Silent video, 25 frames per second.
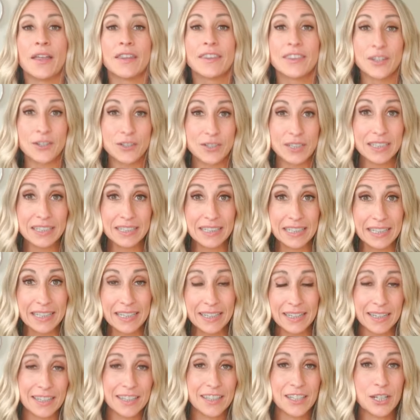There's a
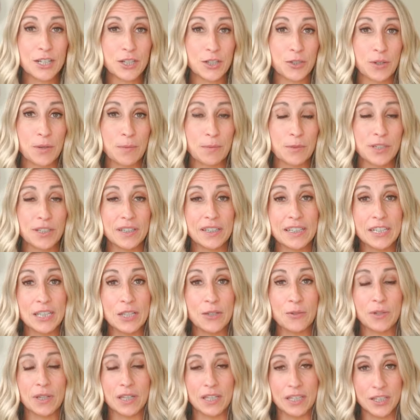link in the description that
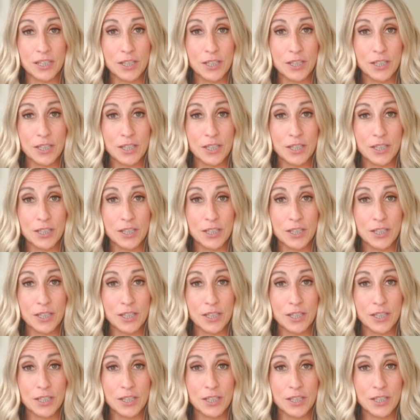you can